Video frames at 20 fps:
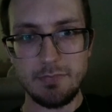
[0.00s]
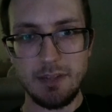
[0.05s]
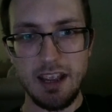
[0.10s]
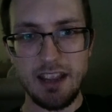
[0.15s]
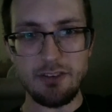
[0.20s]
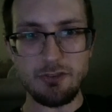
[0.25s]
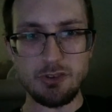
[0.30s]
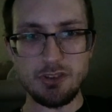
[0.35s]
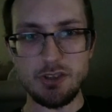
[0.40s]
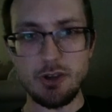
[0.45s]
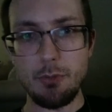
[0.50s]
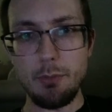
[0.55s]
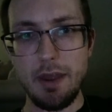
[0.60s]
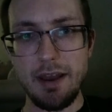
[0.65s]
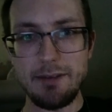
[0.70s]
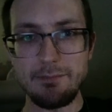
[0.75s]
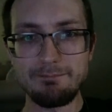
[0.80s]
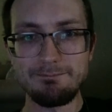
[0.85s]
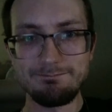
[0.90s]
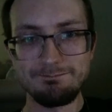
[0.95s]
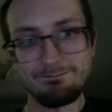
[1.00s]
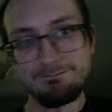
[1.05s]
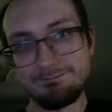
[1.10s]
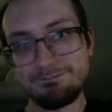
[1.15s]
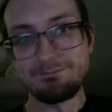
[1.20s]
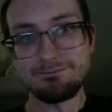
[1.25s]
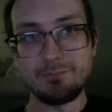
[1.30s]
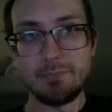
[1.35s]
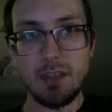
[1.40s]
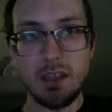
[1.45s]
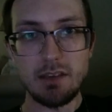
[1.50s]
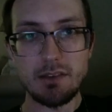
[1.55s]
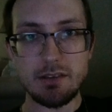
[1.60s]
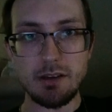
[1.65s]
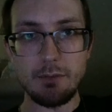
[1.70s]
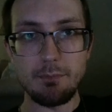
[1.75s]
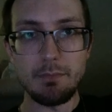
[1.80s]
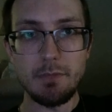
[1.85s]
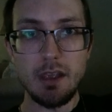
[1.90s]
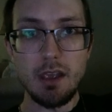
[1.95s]
angry snowman.
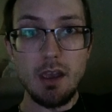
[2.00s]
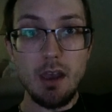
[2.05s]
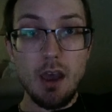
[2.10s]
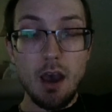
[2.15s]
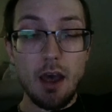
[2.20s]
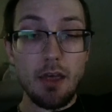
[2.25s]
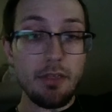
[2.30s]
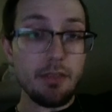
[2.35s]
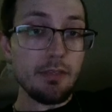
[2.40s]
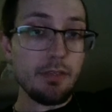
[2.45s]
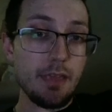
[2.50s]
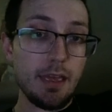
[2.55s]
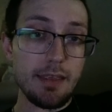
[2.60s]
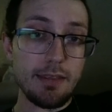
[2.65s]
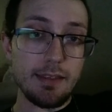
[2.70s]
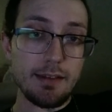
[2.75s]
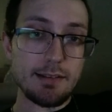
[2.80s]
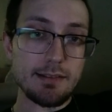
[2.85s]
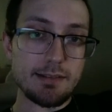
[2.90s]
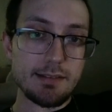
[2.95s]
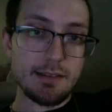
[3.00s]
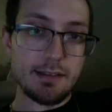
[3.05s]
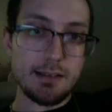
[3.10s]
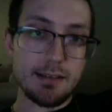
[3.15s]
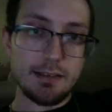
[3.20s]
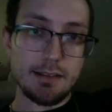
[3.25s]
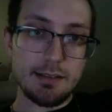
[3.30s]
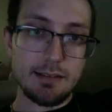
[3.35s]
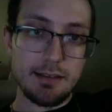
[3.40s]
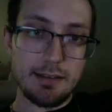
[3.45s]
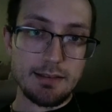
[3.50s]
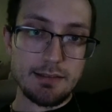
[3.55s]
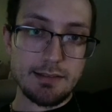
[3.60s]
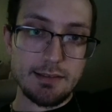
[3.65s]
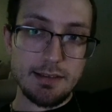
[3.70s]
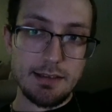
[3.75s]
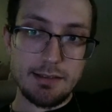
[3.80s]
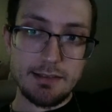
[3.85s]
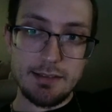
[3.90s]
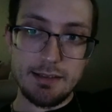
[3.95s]
So other than that, that's
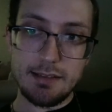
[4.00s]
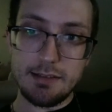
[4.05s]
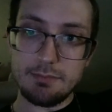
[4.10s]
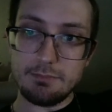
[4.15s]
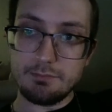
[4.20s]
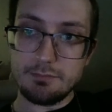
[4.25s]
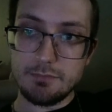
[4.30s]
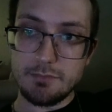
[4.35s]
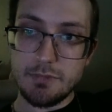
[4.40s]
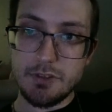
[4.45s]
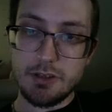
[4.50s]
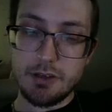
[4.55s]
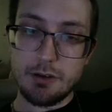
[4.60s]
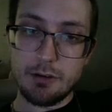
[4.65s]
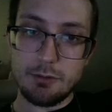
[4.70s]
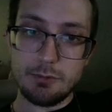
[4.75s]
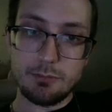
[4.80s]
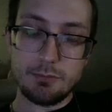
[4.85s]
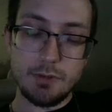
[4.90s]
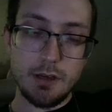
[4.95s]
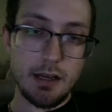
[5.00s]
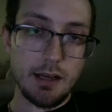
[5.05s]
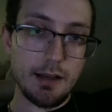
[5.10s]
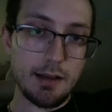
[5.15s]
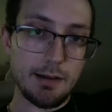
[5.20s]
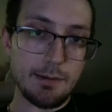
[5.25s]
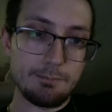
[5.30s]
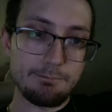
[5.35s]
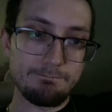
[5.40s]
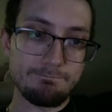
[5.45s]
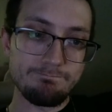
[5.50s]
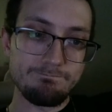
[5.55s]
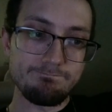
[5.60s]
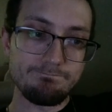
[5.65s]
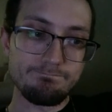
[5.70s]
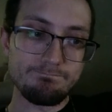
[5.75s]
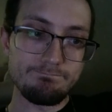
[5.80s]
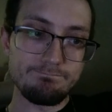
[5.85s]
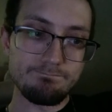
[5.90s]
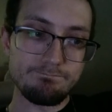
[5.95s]
it. So I'm
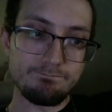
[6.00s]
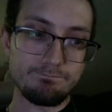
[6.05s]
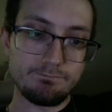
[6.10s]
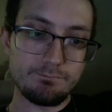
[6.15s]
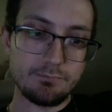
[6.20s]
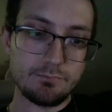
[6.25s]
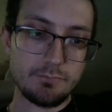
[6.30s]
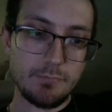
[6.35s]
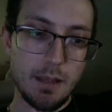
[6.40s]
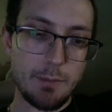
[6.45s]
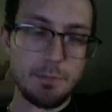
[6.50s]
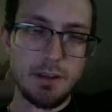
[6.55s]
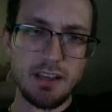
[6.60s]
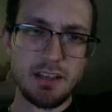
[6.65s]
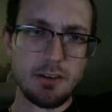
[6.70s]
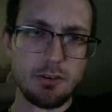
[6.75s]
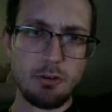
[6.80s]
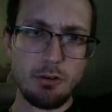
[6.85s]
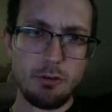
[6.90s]
not gonna